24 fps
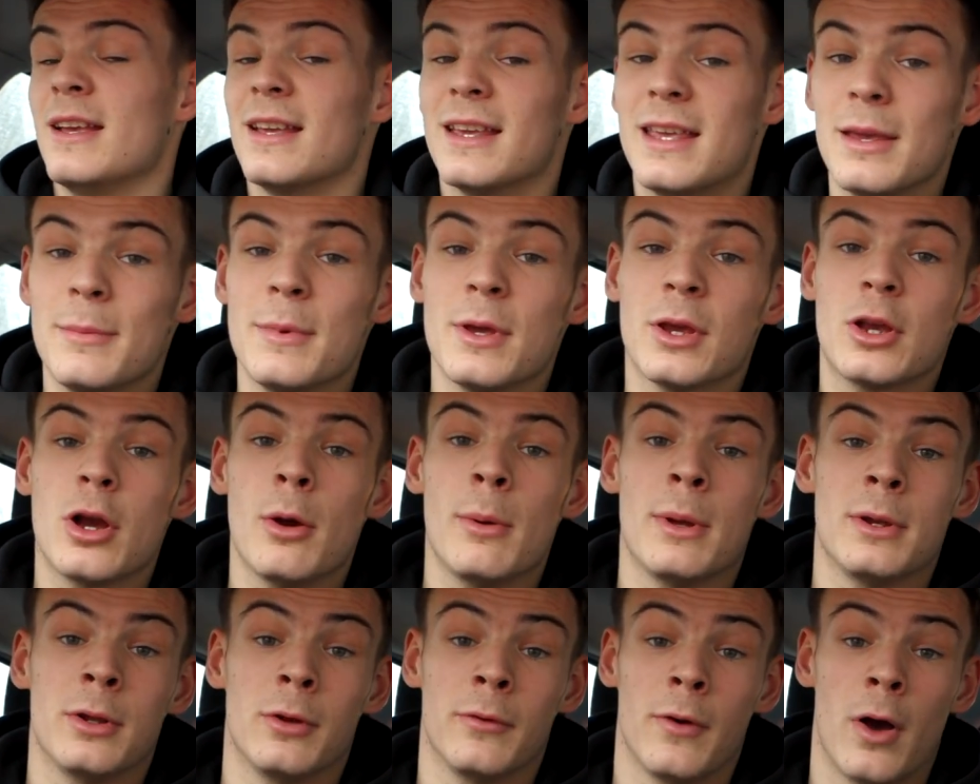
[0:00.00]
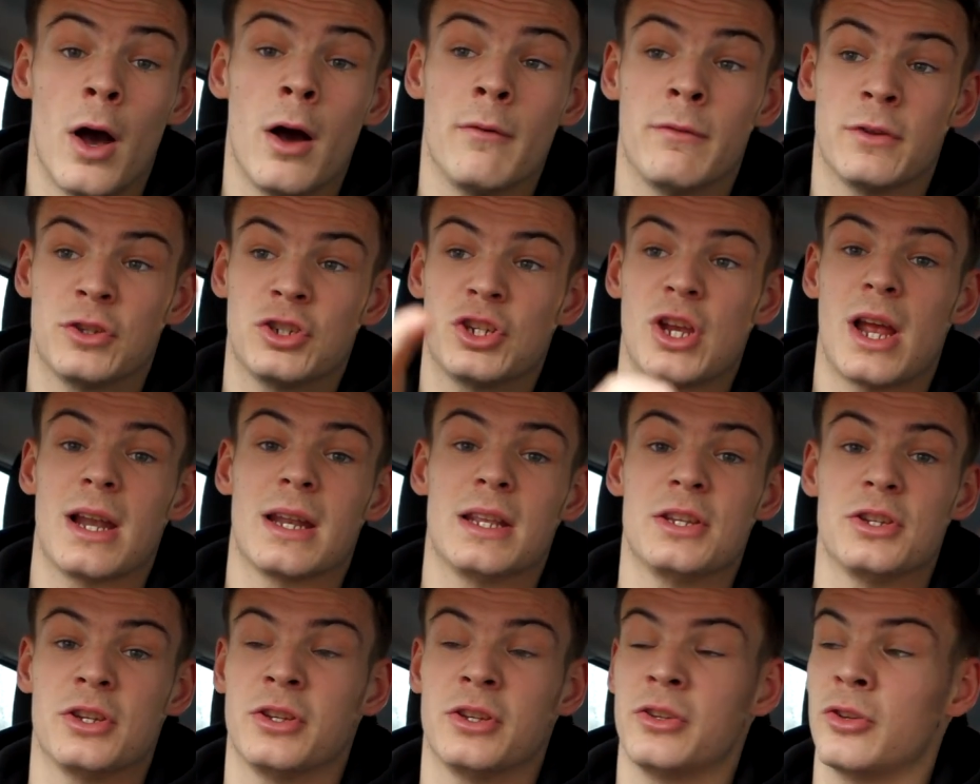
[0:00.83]
Give me a comment of other
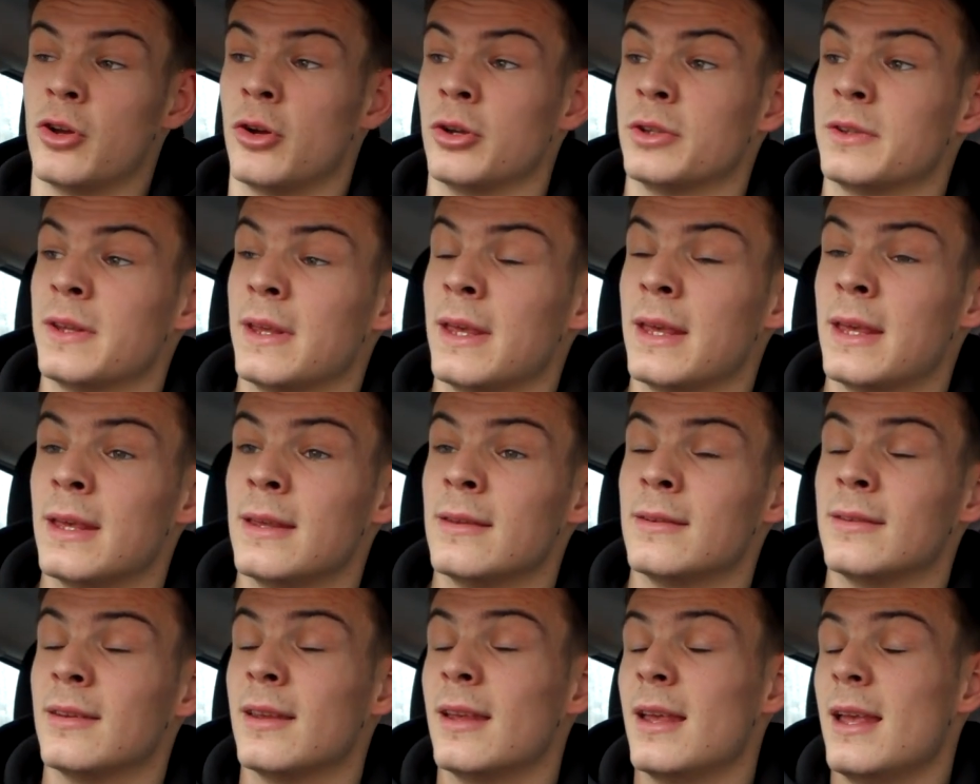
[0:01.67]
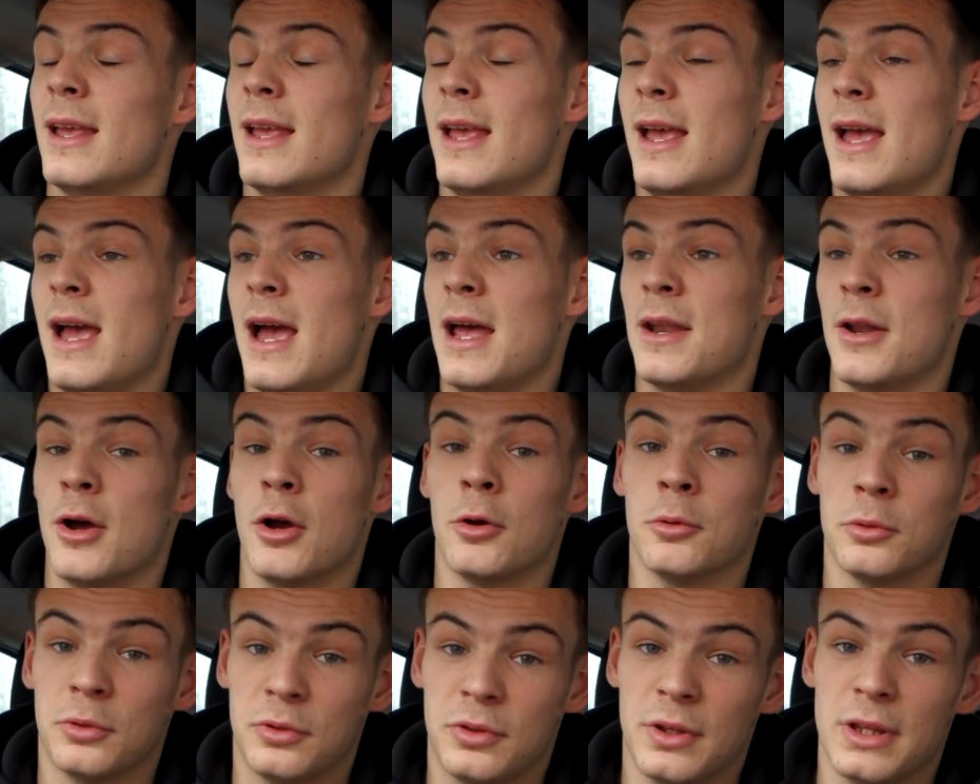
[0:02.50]
challenges, ideas, and I
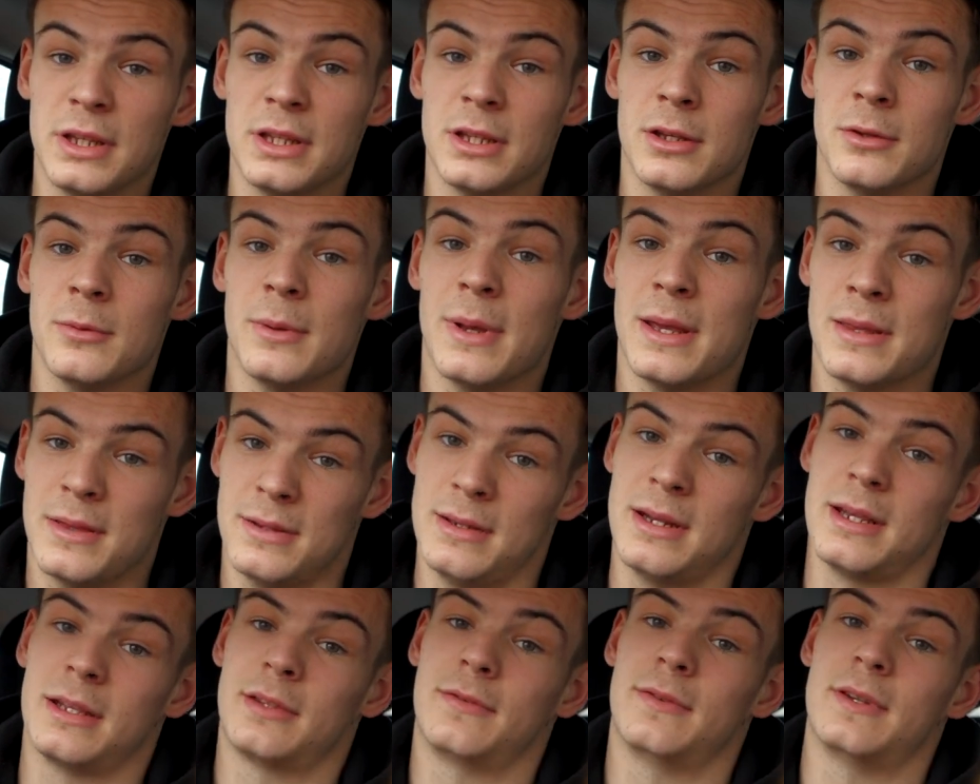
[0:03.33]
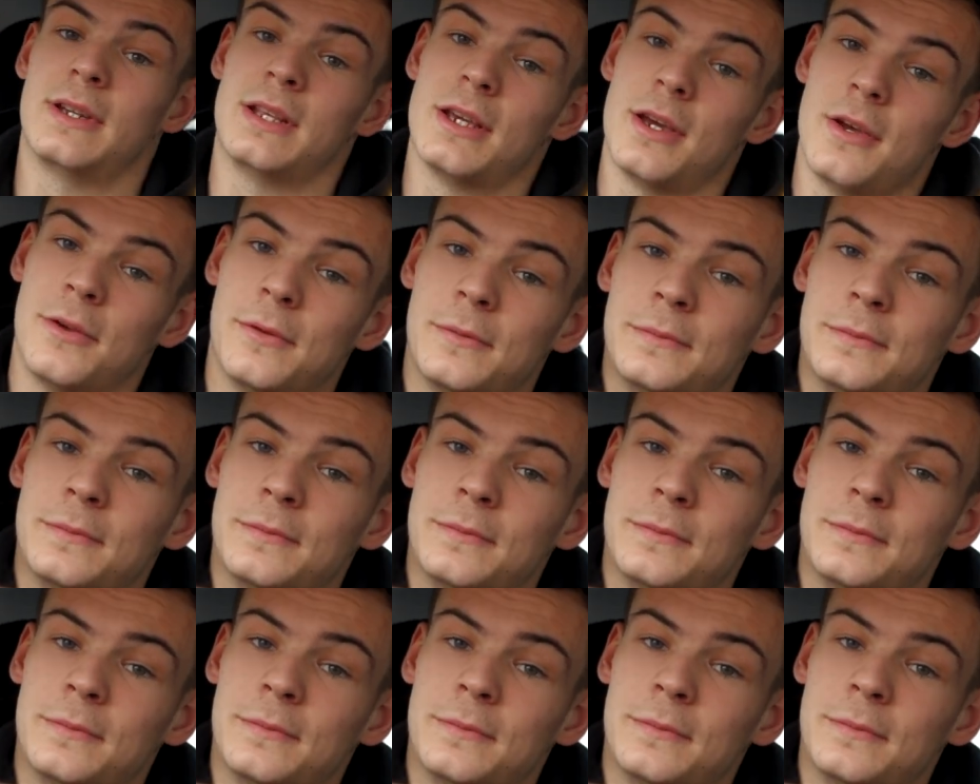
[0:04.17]
will see you in the next video.